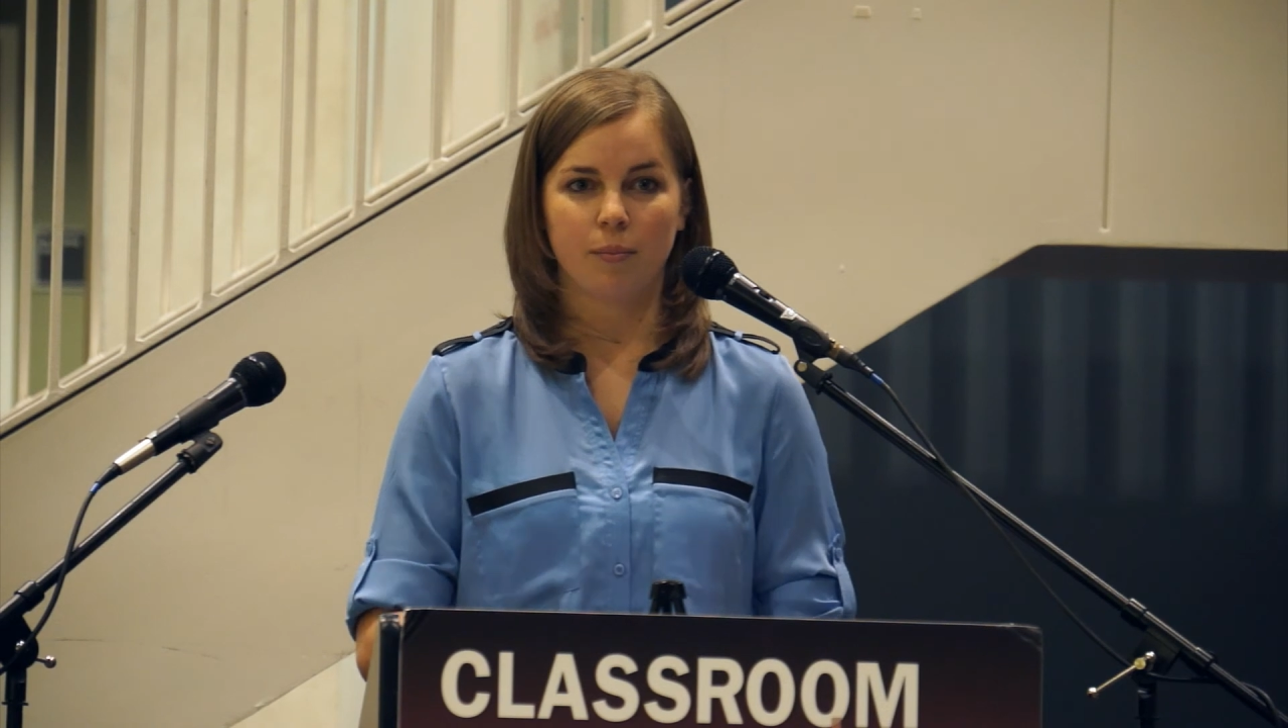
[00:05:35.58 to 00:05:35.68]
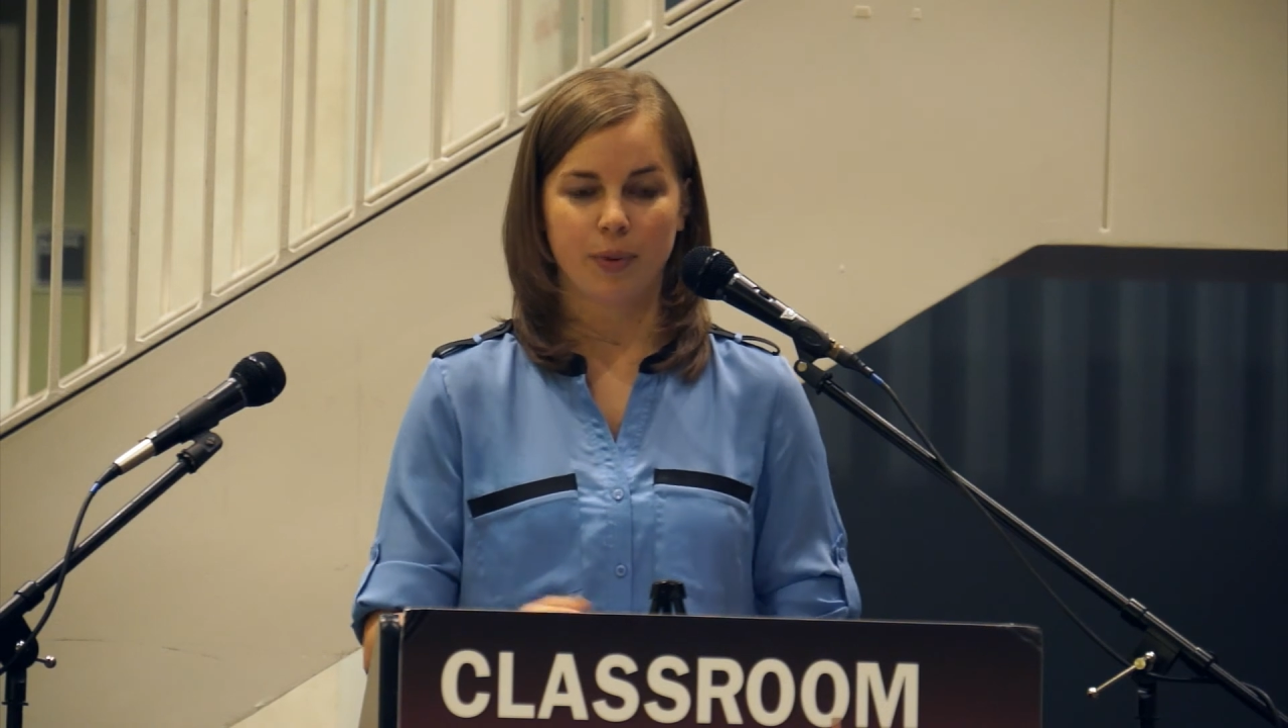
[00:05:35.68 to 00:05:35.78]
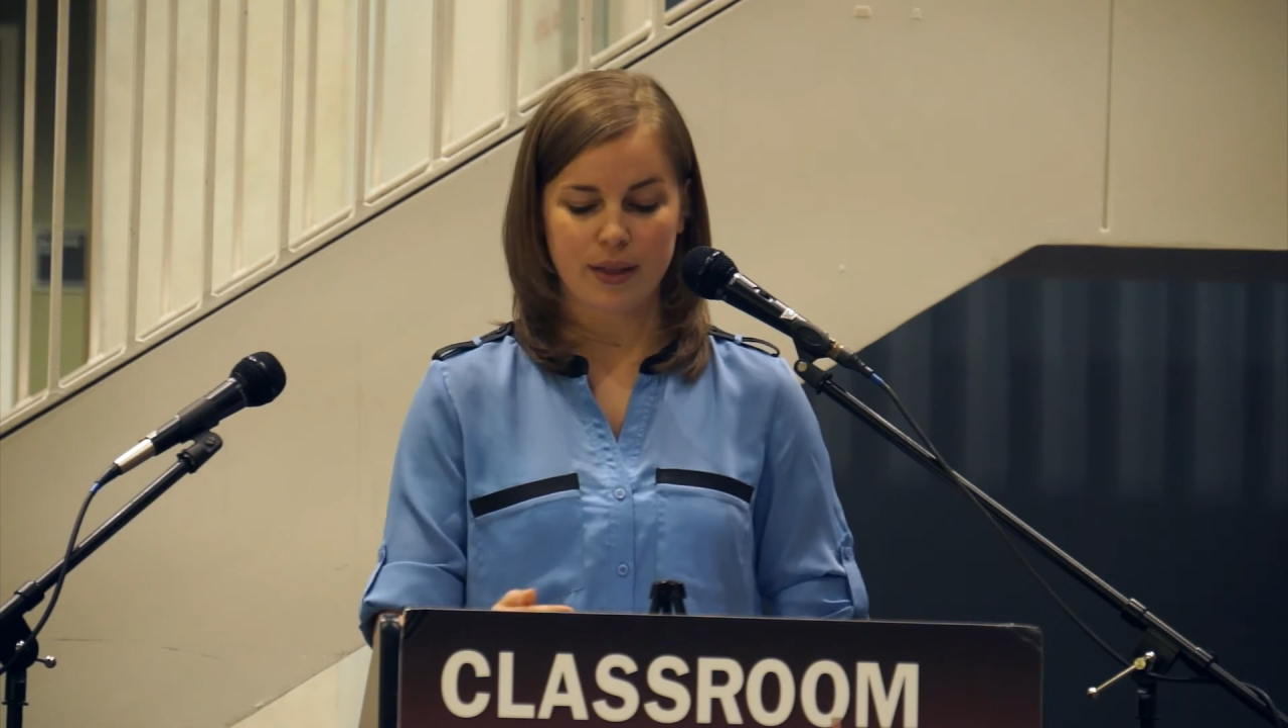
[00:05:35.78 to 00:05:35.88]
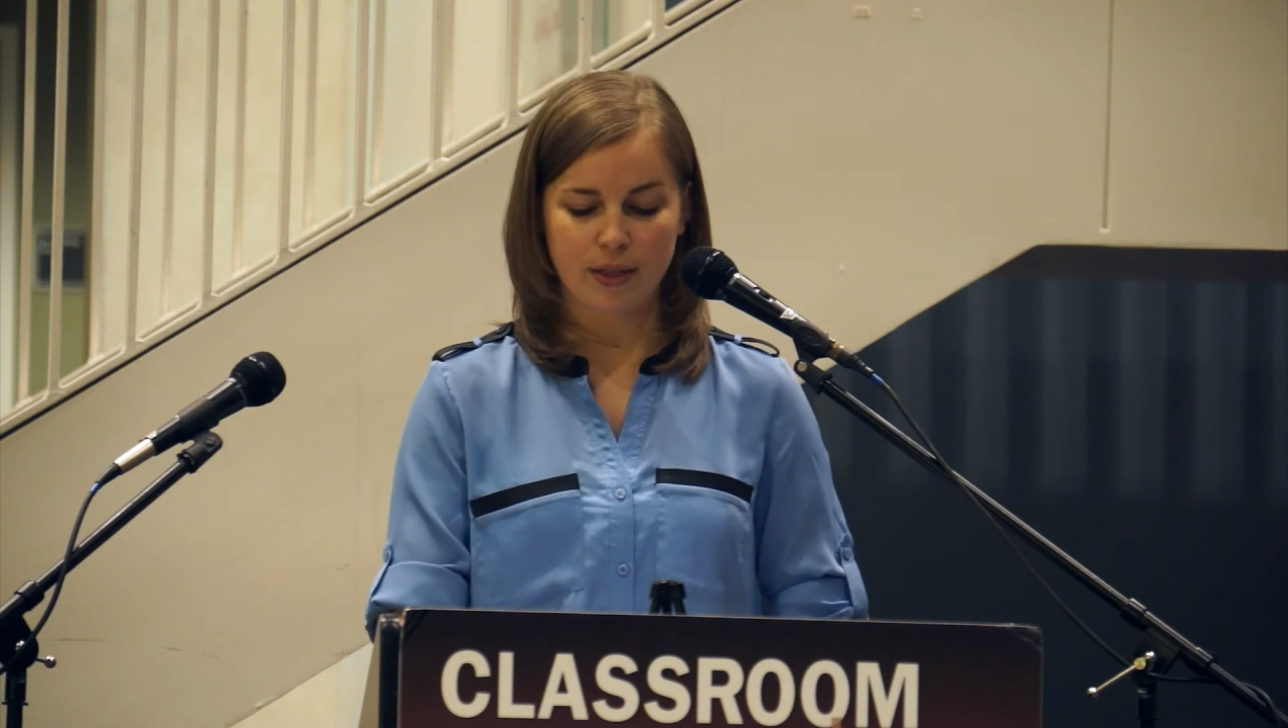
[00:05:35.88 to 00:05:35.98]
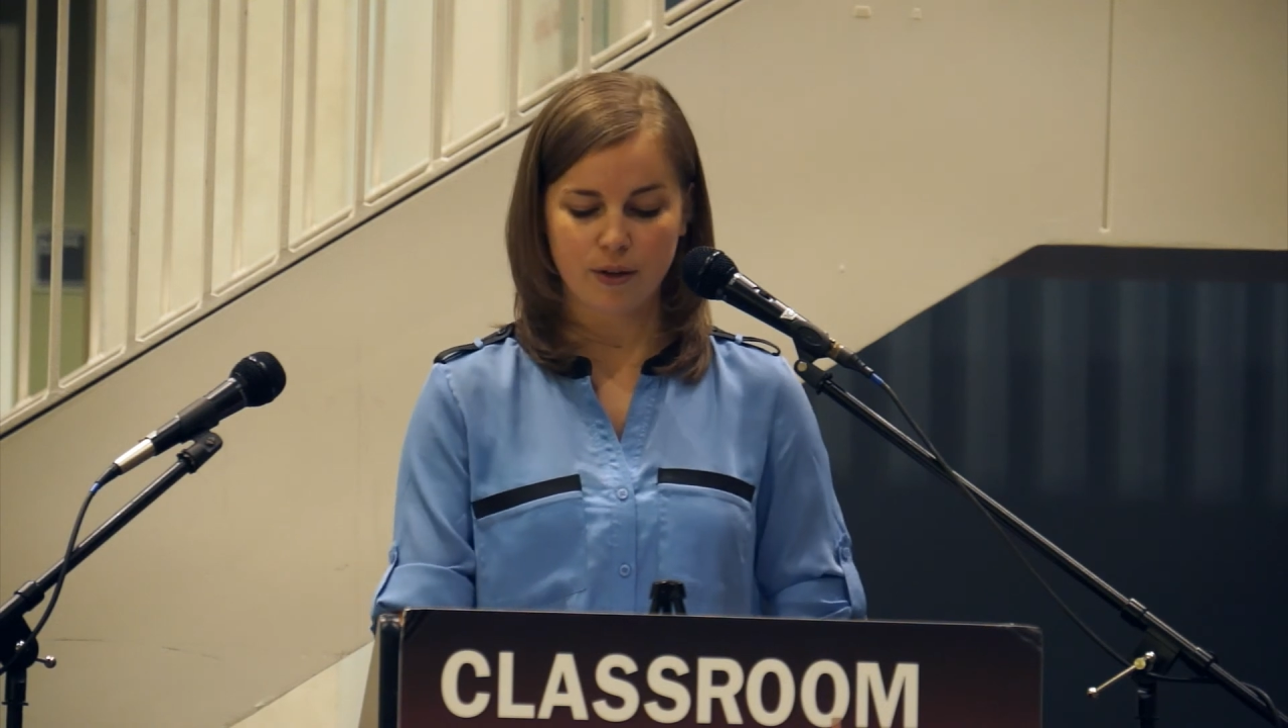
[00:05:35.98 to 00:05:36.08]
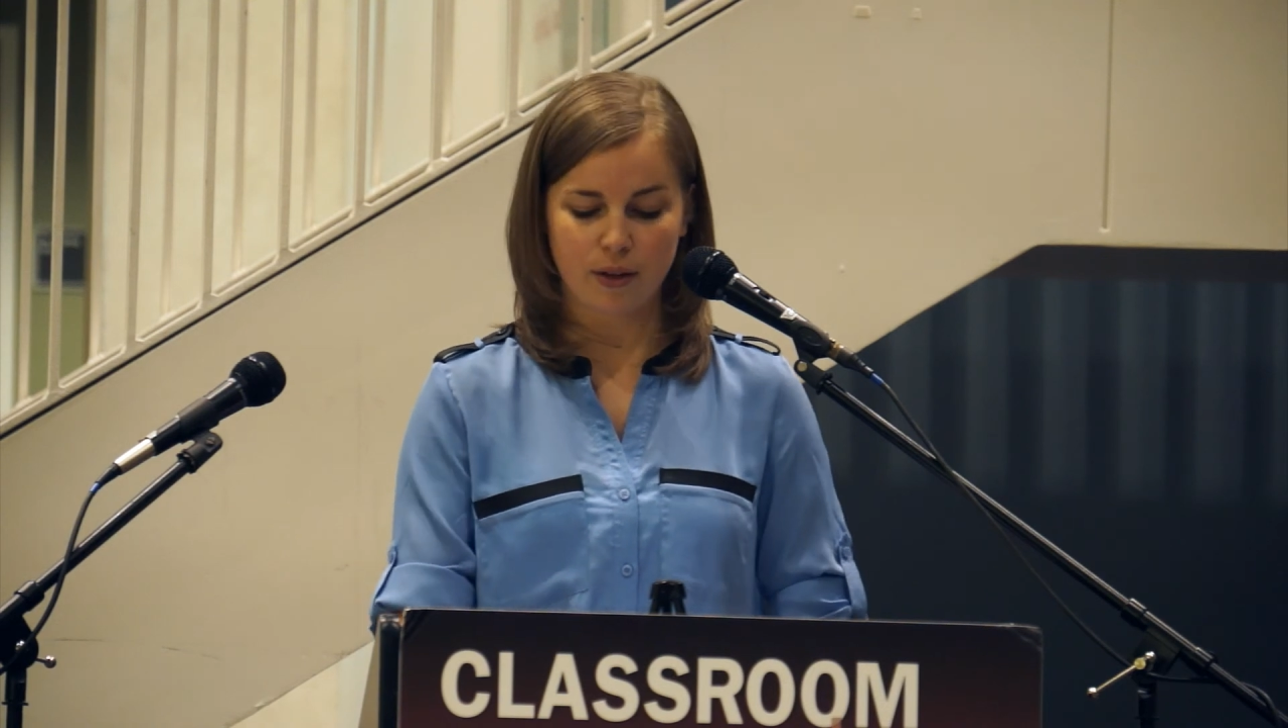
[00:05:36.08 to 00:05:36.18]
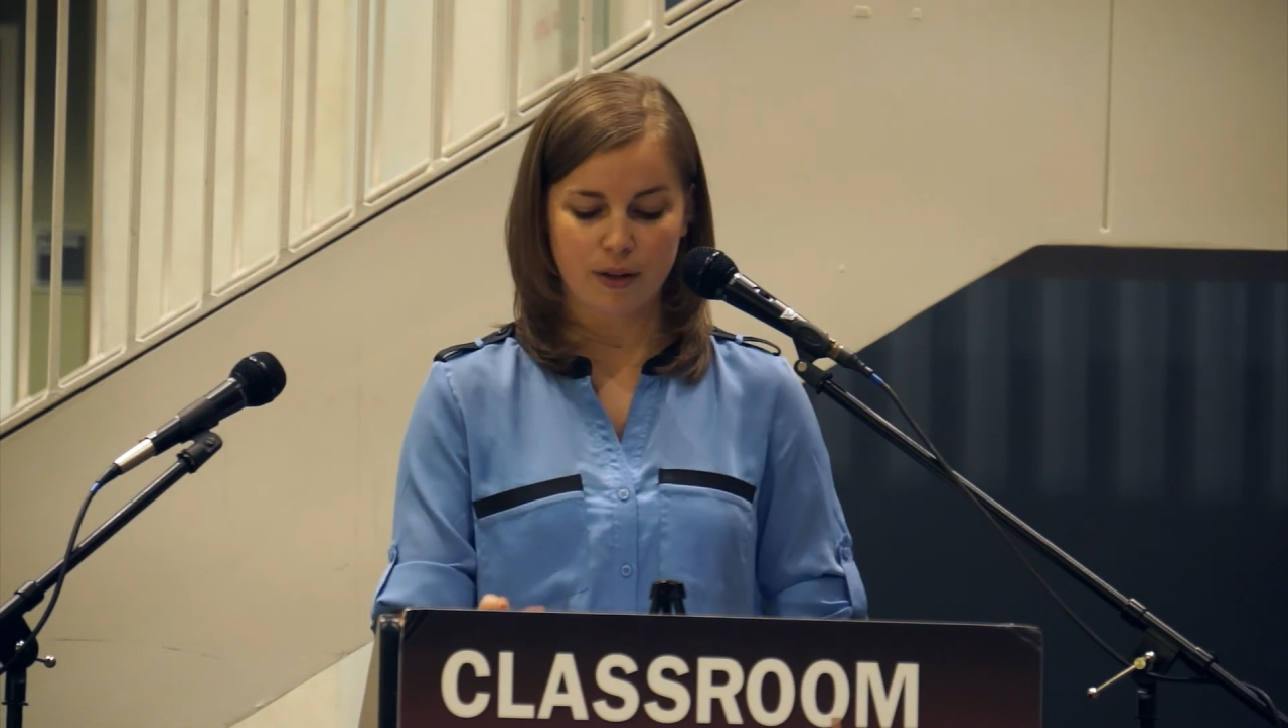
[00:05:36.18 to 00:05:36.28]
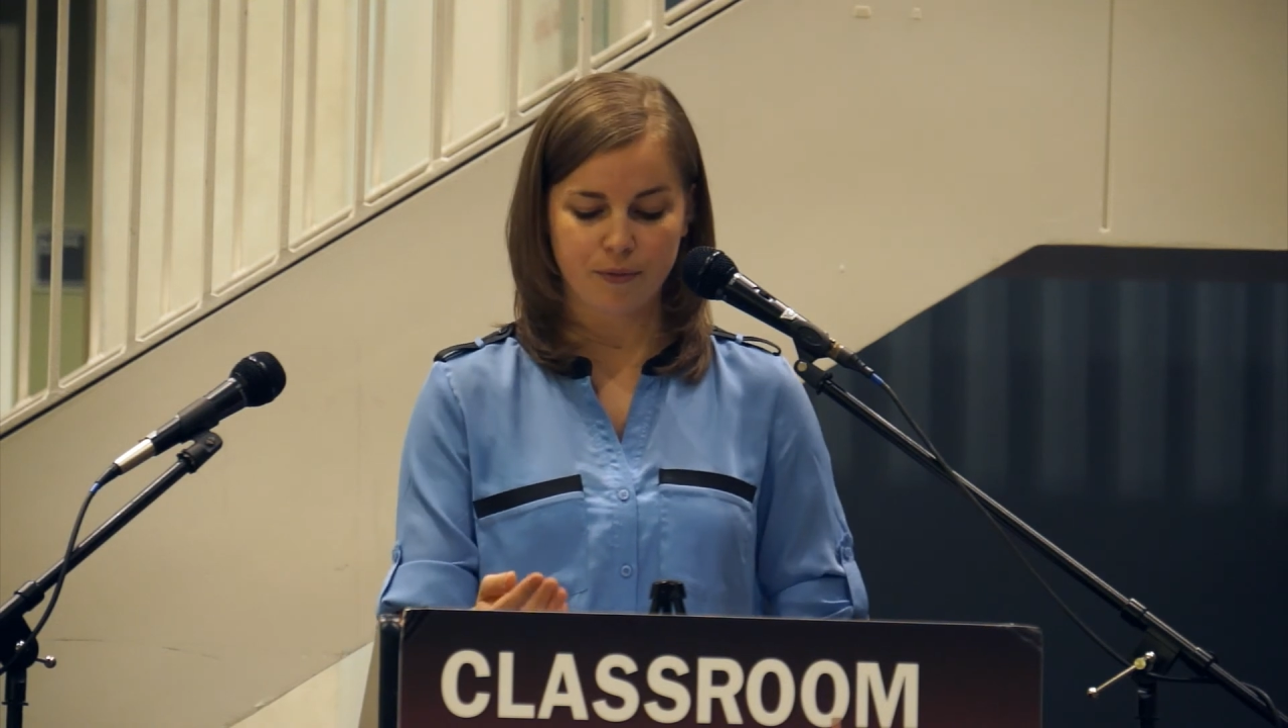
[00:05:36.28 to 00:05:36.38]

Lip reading: but I think